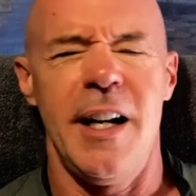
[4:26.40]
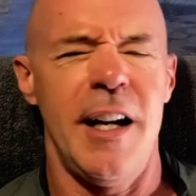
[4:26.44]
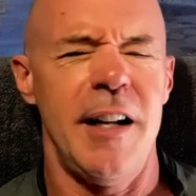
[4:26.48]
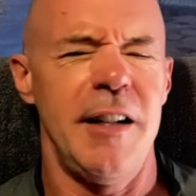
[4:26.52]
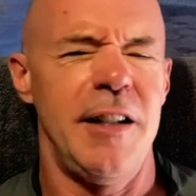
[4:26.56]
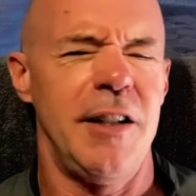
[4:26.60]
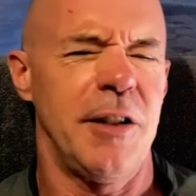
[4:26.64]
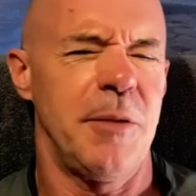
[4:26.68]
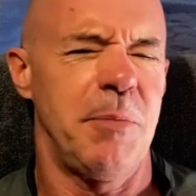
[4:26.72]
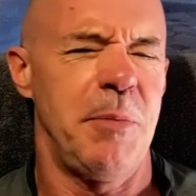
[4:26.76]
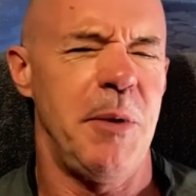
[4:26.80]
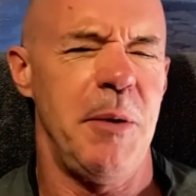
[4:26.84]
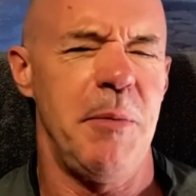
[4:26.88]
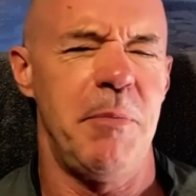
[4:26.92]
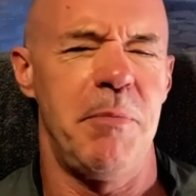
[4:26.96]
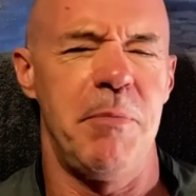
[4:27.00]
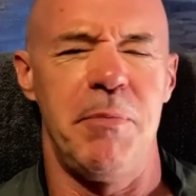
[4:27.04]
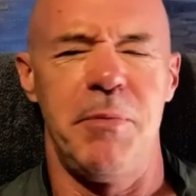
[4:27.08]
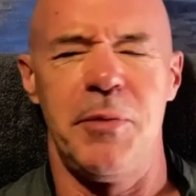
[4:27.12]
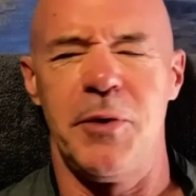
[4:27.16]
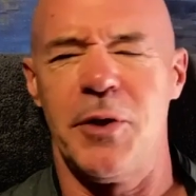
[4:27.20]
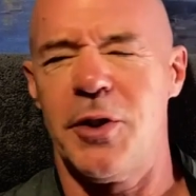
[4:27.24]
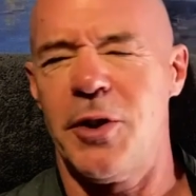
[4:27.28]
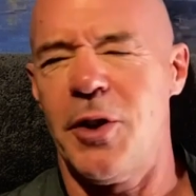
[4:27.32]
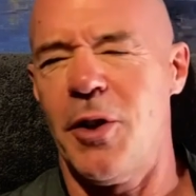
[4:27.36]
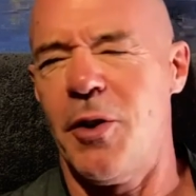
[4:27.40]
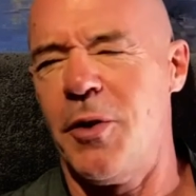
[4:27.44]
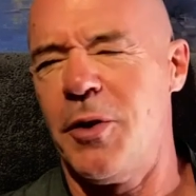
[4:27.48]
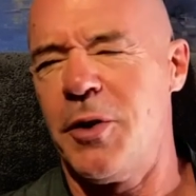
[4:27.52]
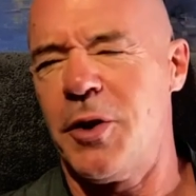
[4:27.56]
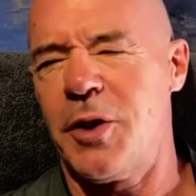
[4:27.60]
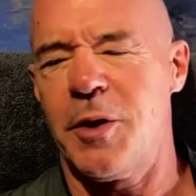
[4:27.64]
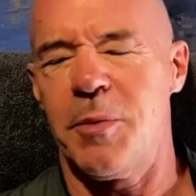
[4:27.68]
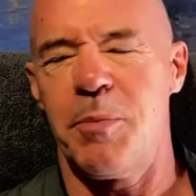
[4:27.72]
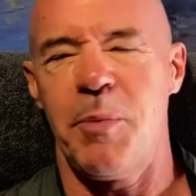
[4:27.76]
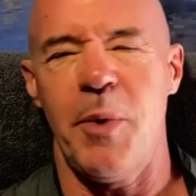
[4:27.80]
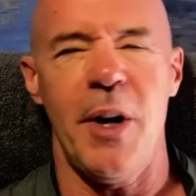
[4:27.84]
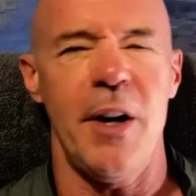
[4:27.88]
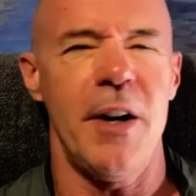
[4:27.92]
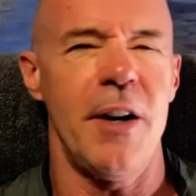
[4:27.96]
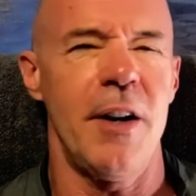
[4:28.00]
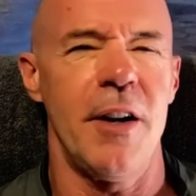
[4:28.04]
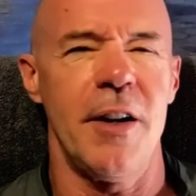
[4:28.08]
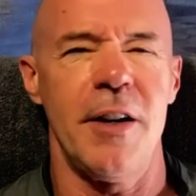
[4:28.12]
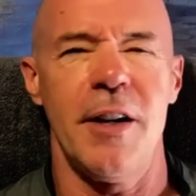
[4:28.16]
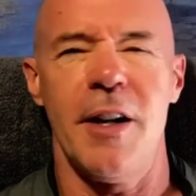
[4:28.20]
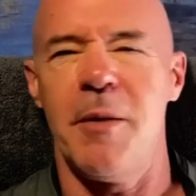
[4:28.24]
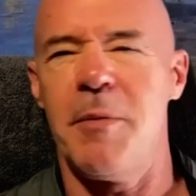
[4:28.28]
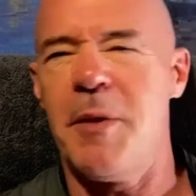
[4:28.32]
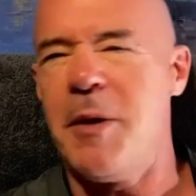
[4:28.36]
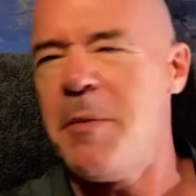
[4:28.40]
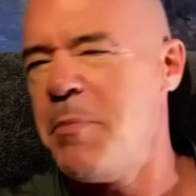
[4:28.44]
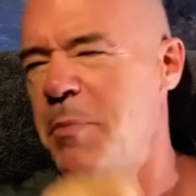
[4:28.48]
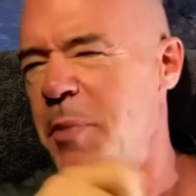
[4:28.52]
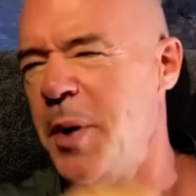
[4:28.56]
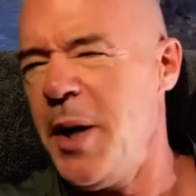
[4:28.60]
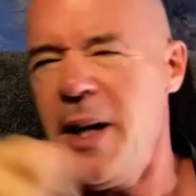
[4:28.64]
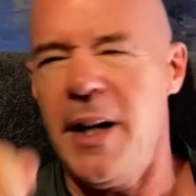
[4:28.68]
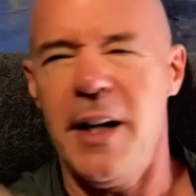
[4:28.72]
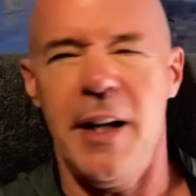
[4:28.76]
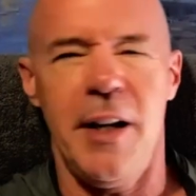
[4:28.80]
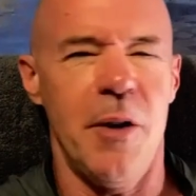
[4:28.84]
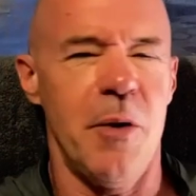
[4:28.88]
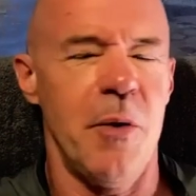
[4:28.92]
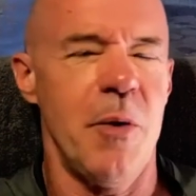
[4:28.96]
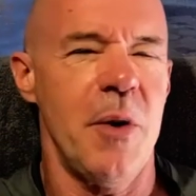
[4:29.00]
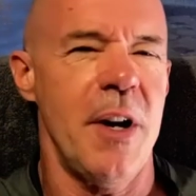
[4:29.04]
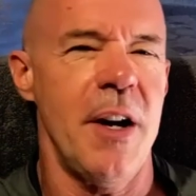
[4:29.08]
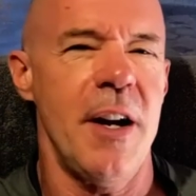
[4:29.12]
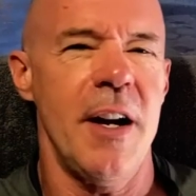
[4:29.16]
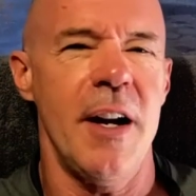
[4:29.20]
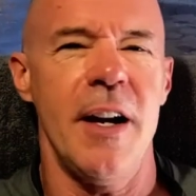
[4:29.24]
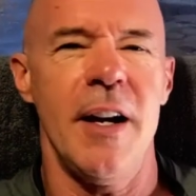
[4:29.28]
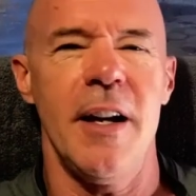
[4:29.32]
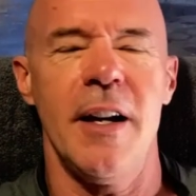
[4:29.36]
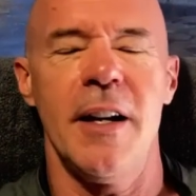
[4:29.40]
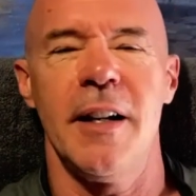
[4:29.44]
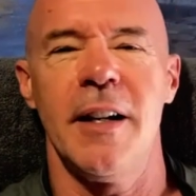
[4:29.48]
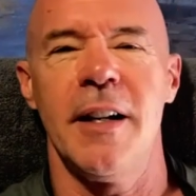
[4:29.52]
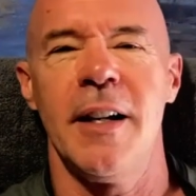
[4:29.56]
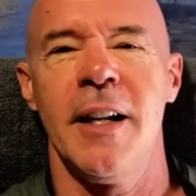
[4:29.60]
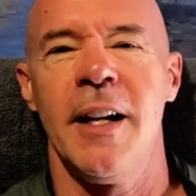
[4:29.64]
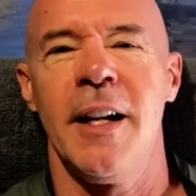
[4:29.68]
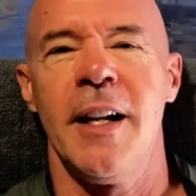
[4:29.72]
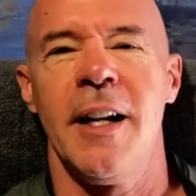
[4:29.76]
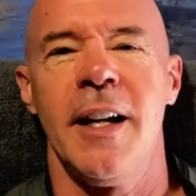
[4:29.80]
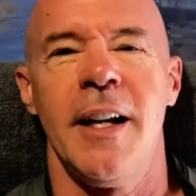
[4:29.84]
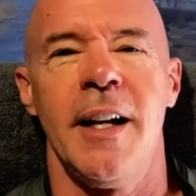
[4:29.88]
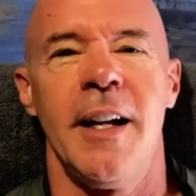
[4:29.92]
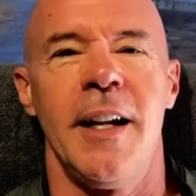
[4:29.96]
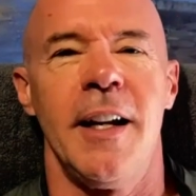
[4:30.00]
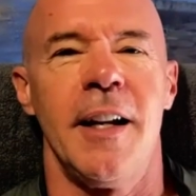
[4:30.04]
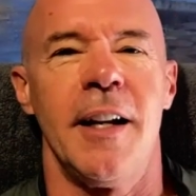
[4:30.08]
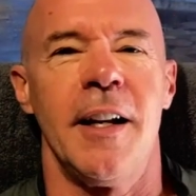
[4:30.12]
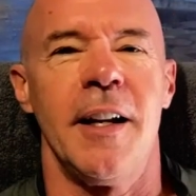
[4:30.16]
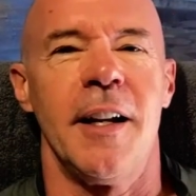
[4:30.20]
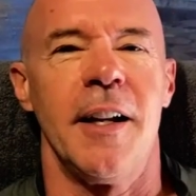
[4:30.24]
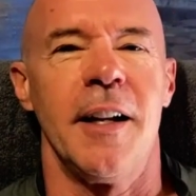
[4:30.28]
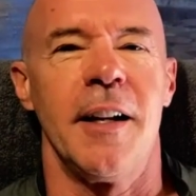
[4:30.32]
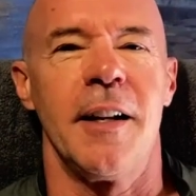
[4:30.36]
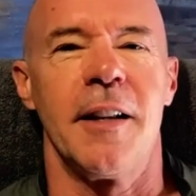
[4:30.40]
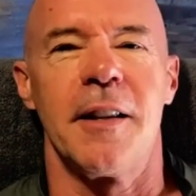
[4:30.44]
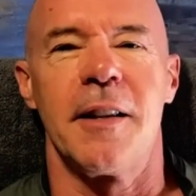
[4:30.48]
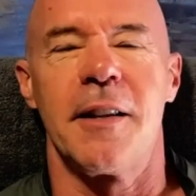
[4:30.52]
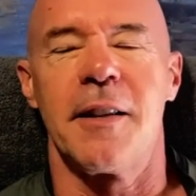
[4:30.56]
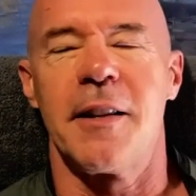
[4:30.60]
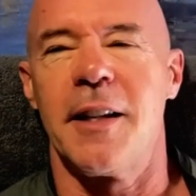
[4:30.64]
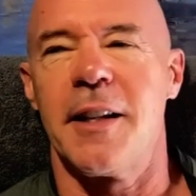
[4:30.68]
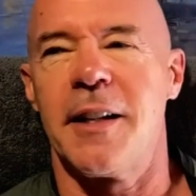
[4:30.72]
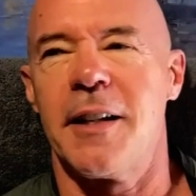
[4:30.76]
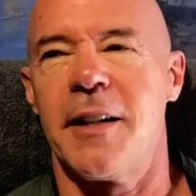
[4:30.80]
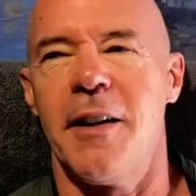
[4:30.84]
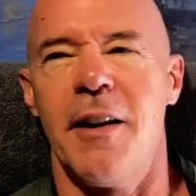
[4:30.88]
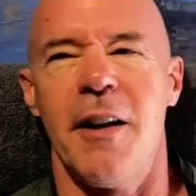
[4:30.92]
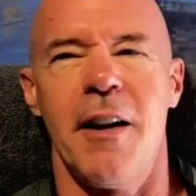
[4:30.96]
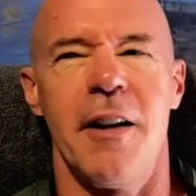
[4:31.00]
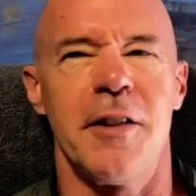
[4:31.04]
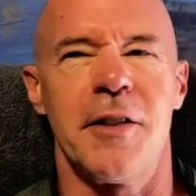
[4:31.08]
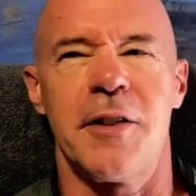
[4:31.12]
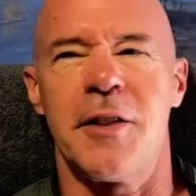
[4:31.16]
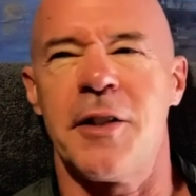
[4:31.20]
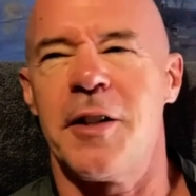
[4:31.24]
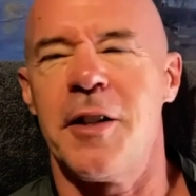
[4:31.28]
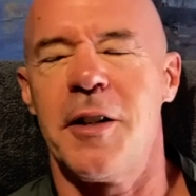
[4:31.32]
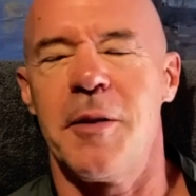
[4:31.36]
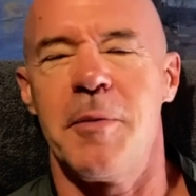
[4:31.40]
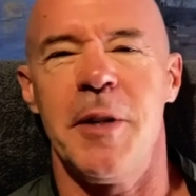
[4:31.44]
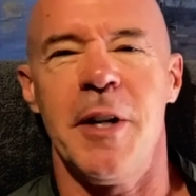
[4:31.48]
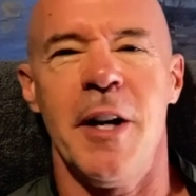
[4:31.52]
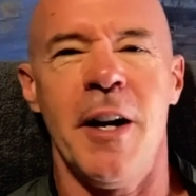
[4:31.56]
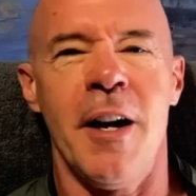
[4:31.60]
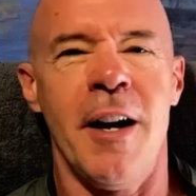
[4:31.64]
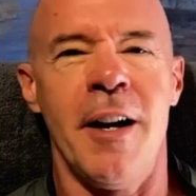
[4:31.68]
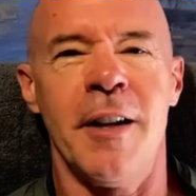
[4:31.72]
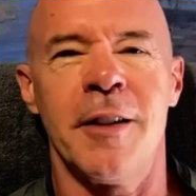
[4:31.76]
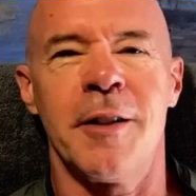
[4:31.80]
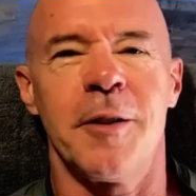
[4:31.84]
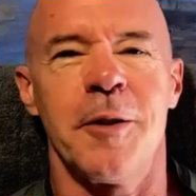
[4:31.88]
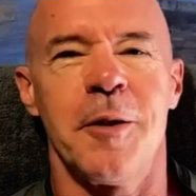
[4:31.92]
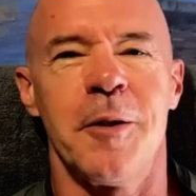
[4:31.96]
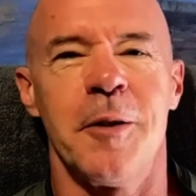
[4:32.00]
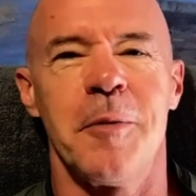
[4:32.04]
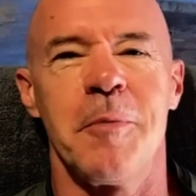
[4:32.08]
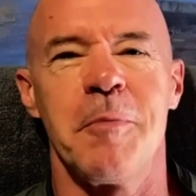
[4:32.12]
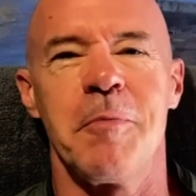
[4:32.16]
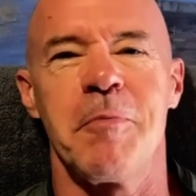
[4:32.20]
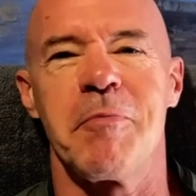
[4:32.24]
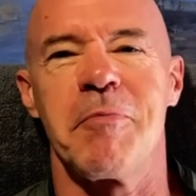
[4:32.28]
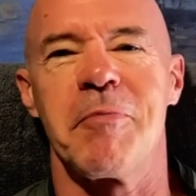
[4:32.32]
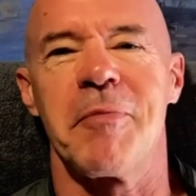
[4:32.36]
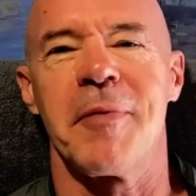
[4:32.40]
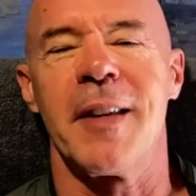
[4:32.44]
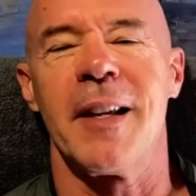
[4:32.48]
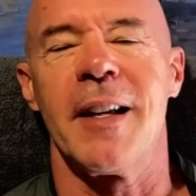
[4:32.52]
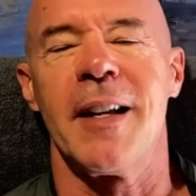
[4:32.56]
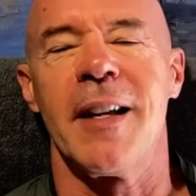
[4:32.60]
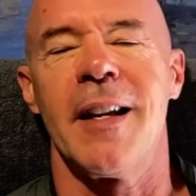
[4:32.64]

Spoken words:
And I'd just be so inspired, and I'd be painting away and thinking, oh, this is going to be awesome.